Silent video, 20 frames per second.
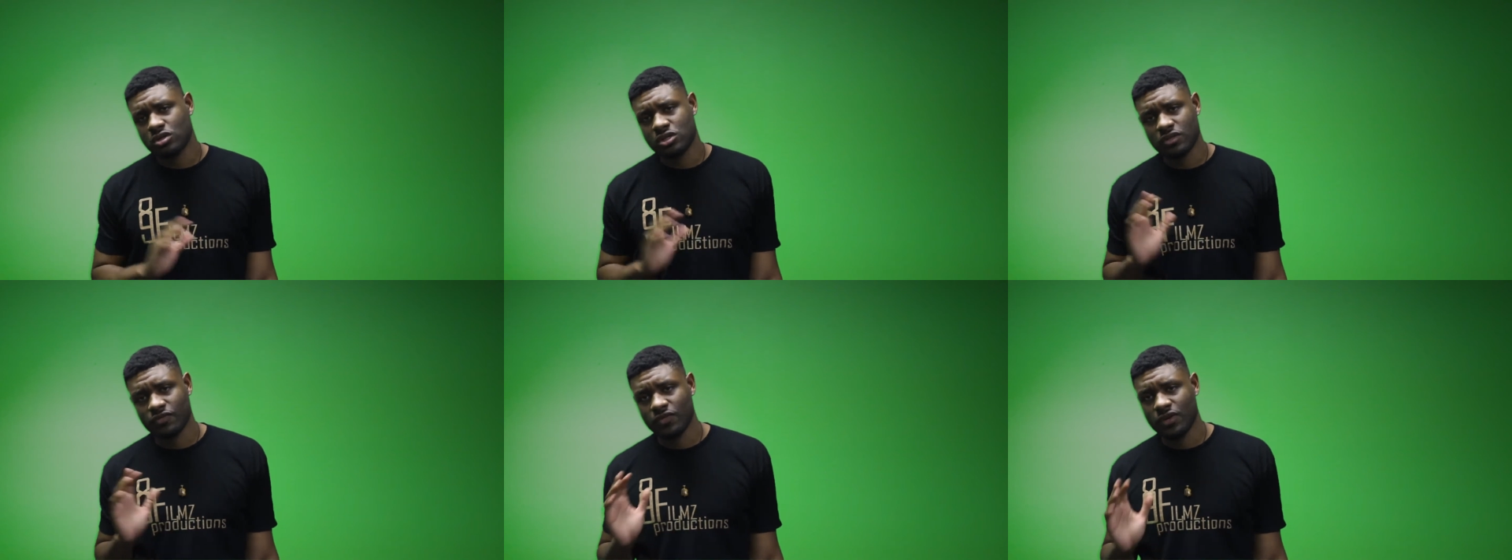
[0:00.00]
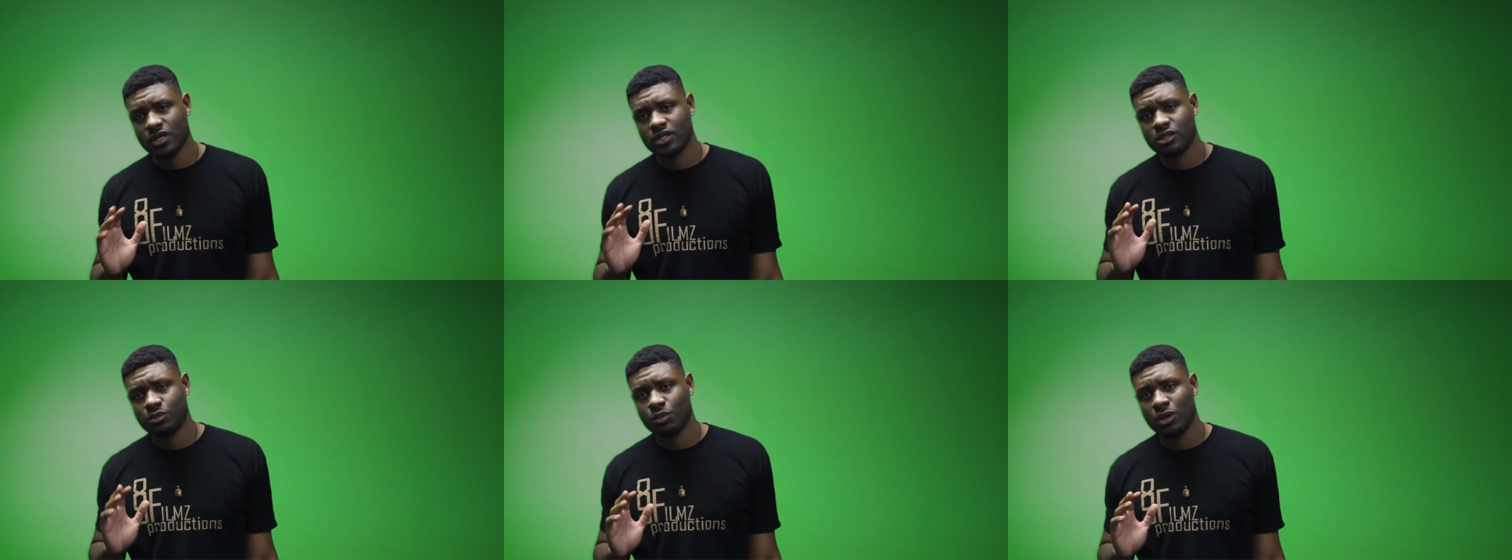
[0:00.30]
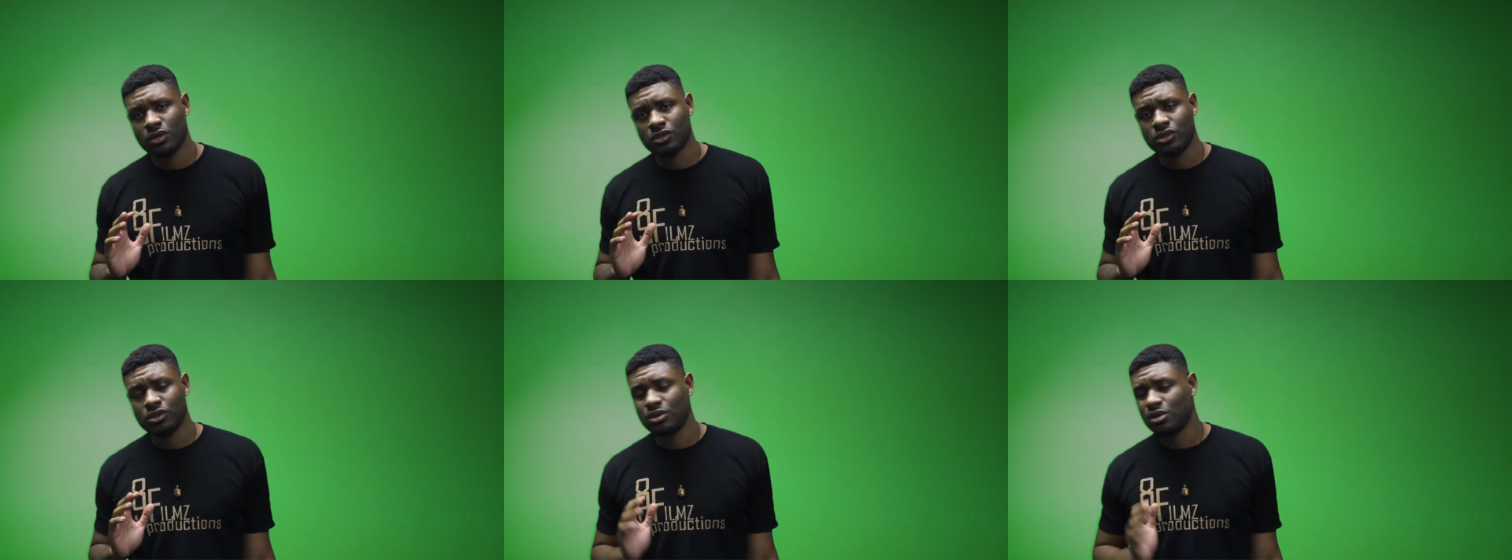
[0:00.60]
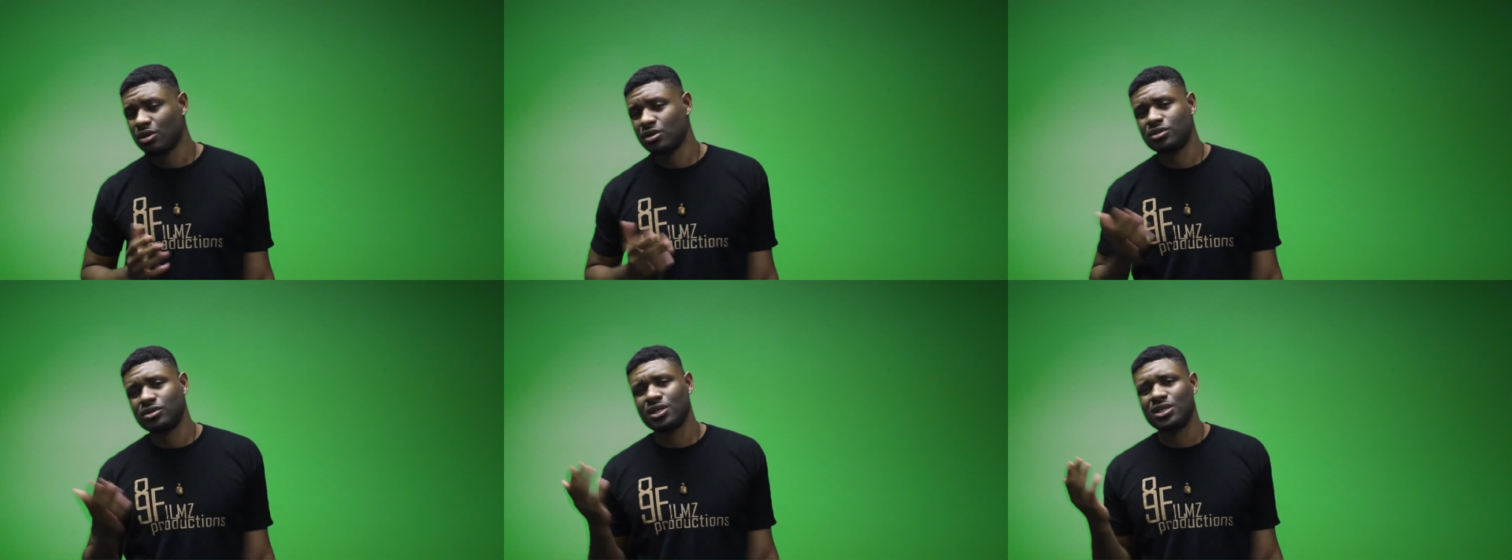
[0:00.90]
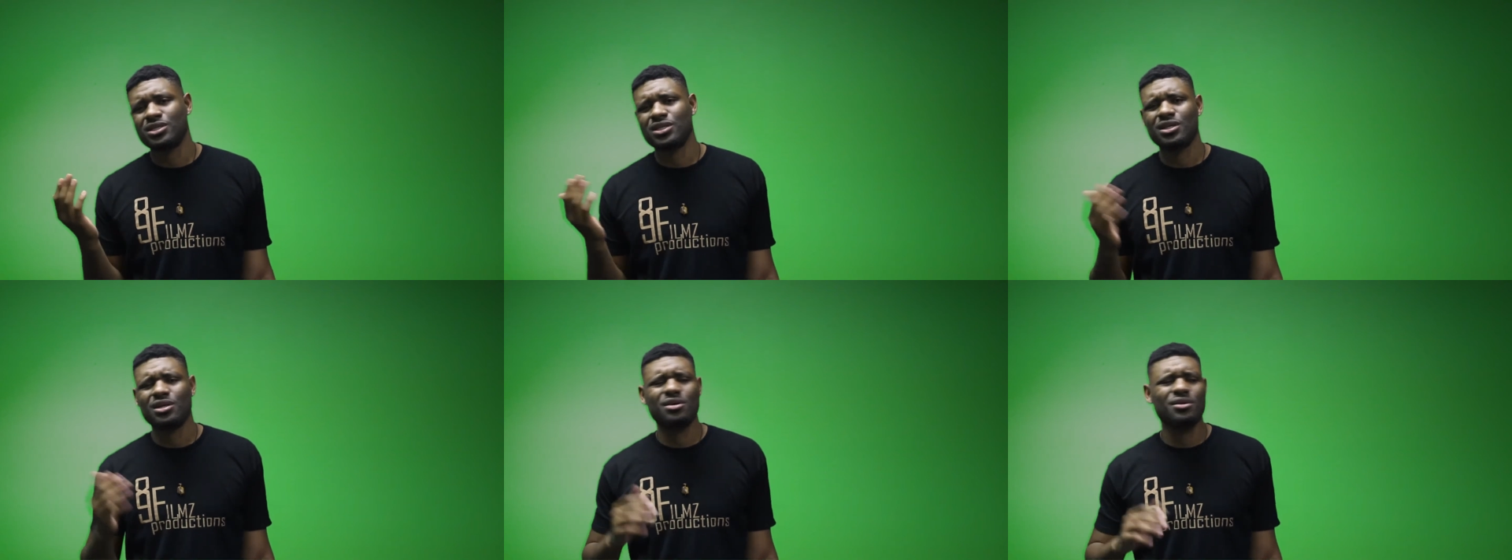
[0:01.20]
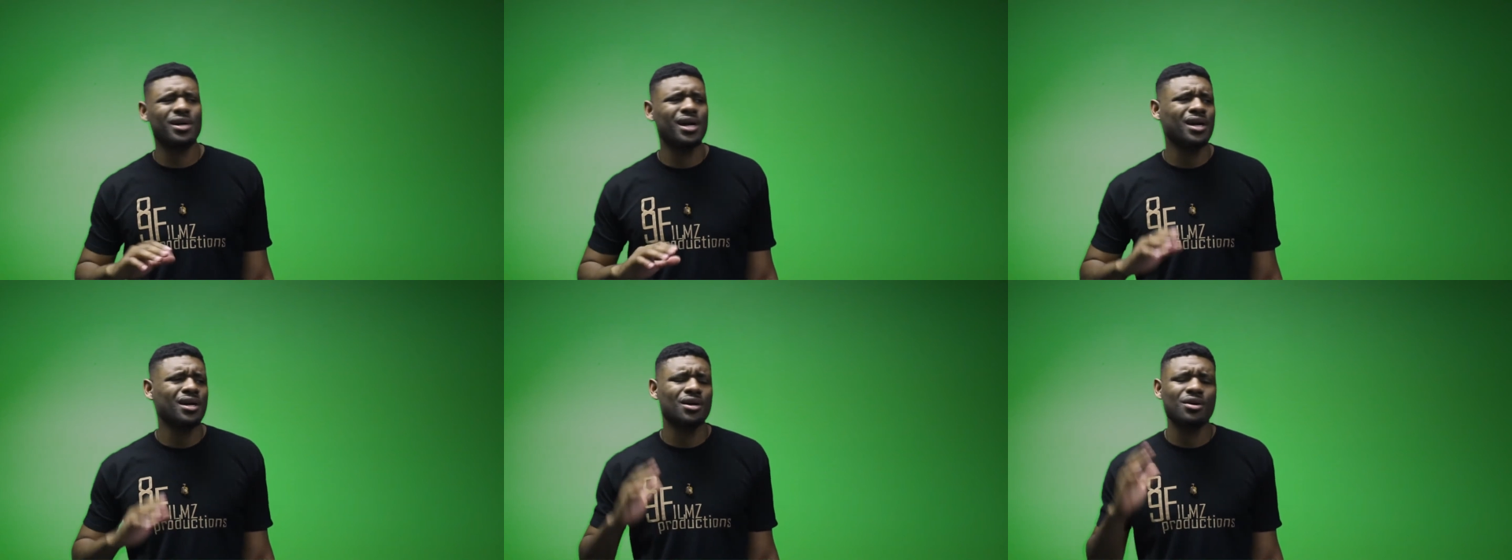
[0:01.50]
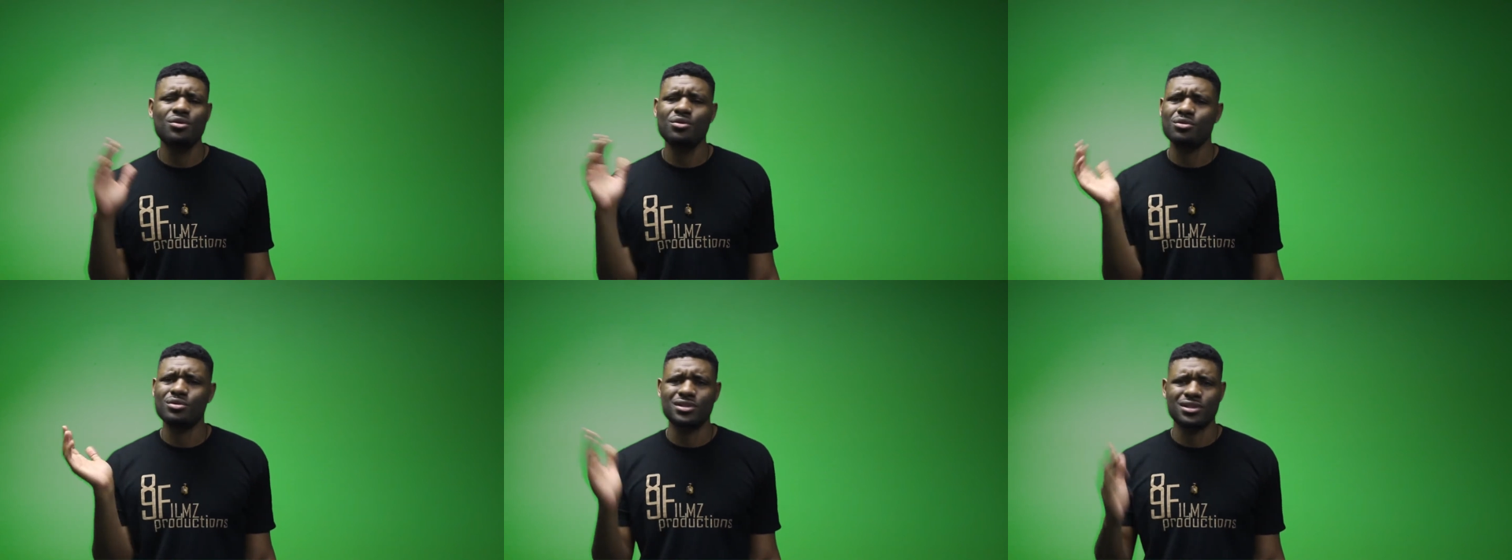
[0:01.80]
It's a very small studio. So I said, all right,
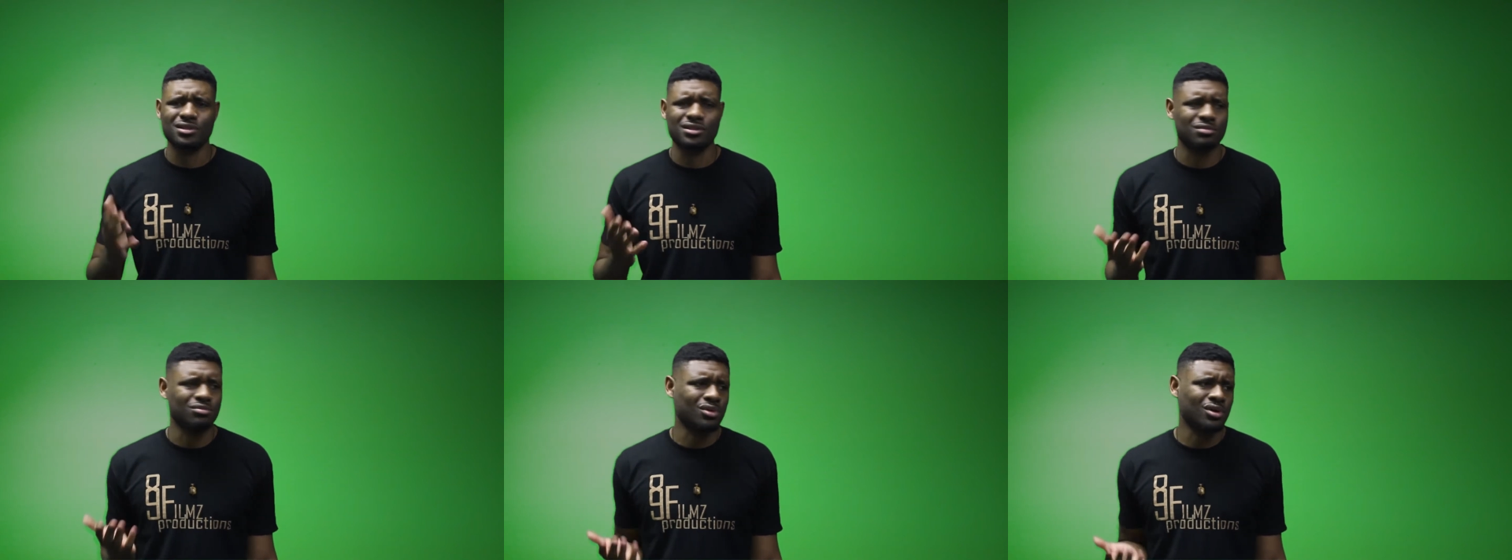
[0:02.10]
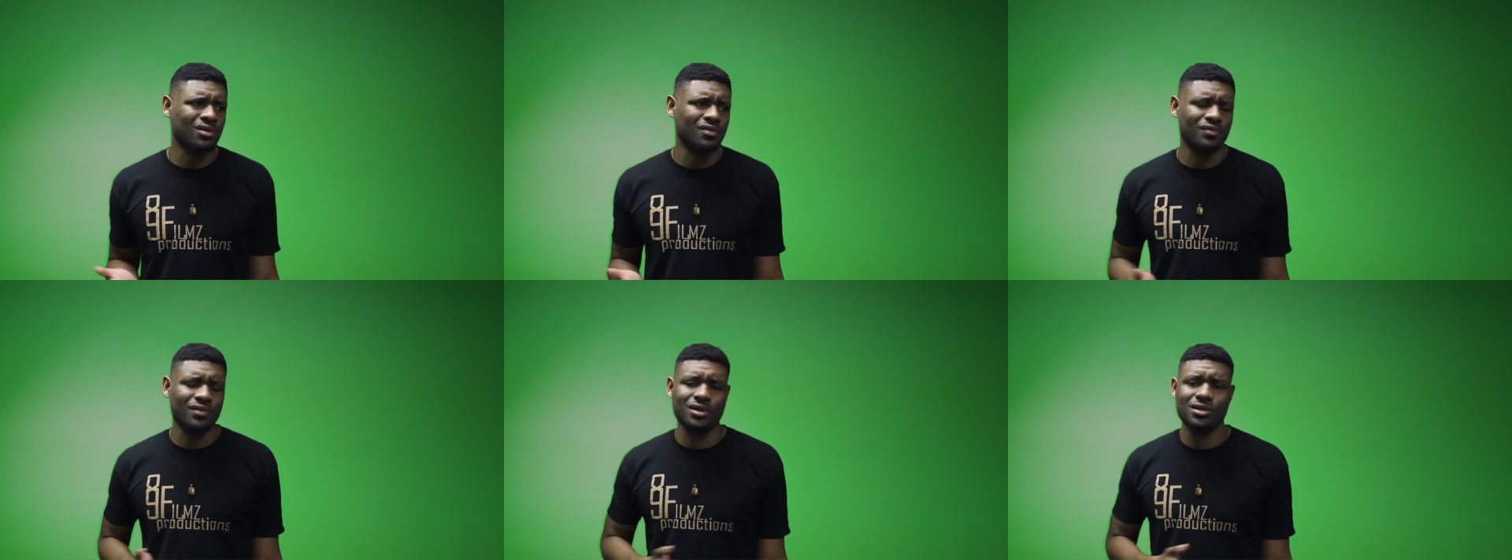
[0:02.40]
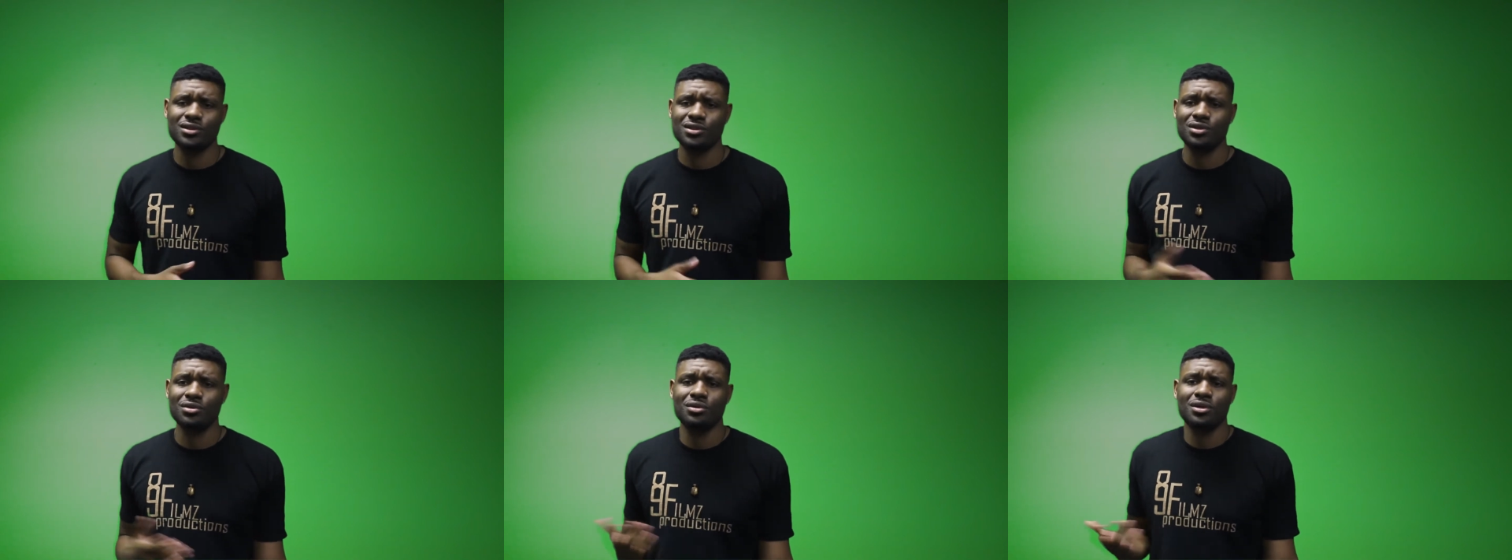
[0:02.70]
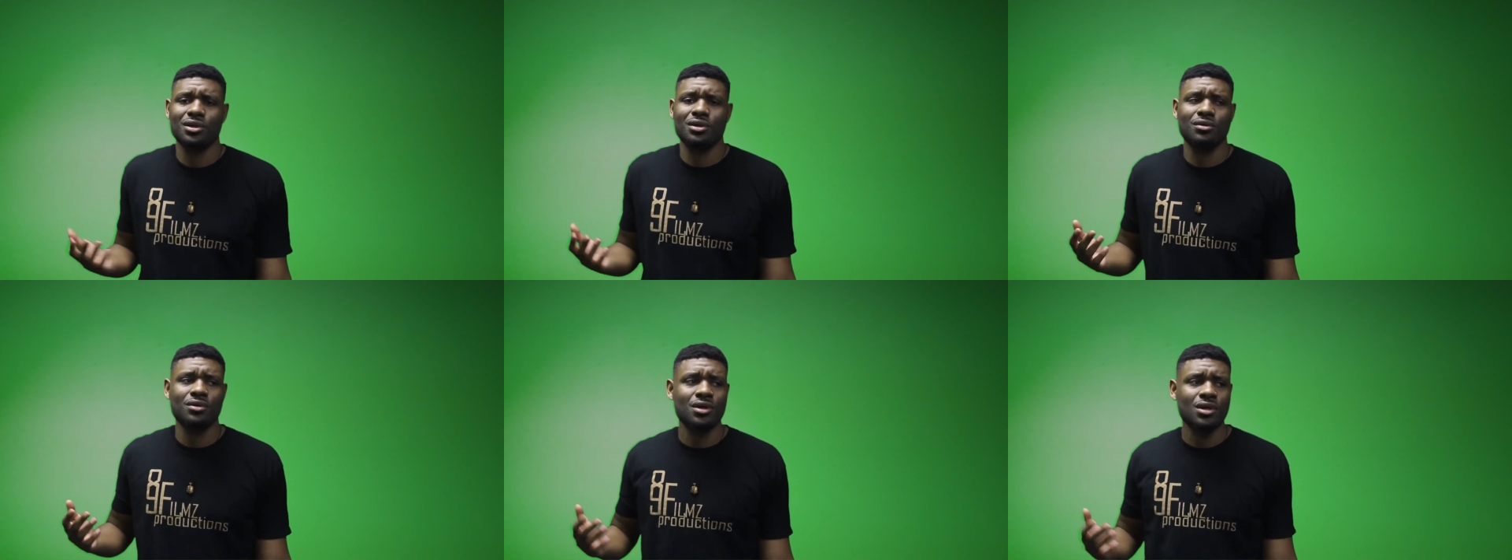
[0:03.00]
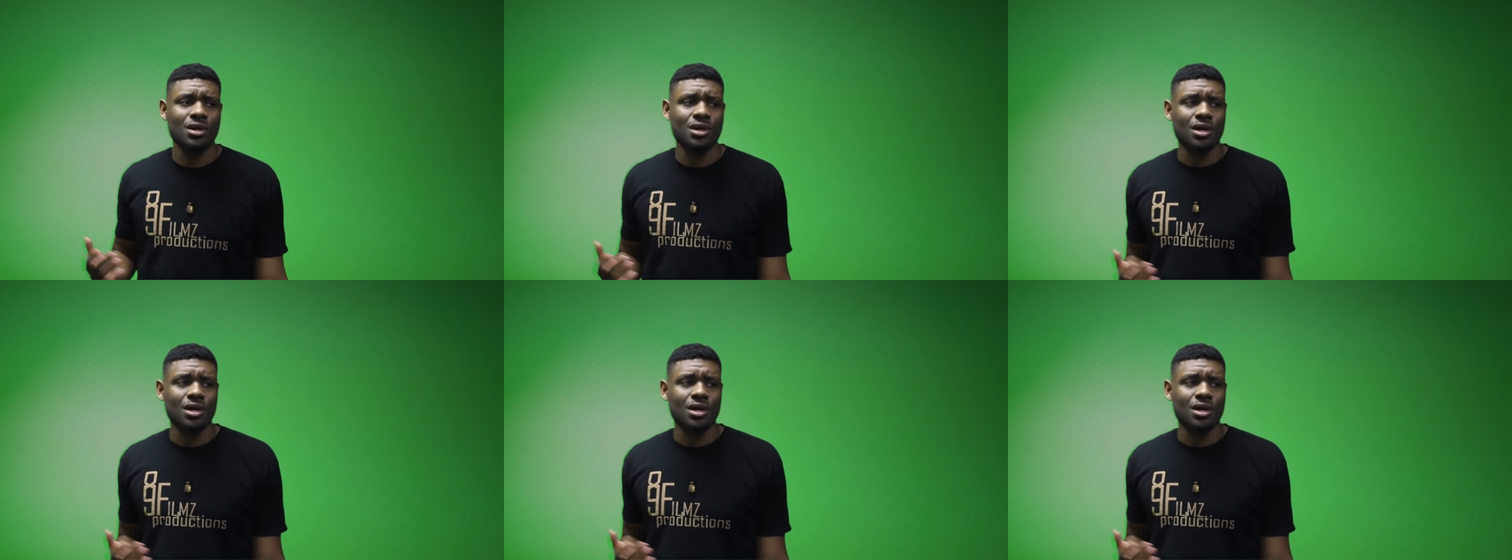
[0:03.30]
cool. It's a small freaking studio.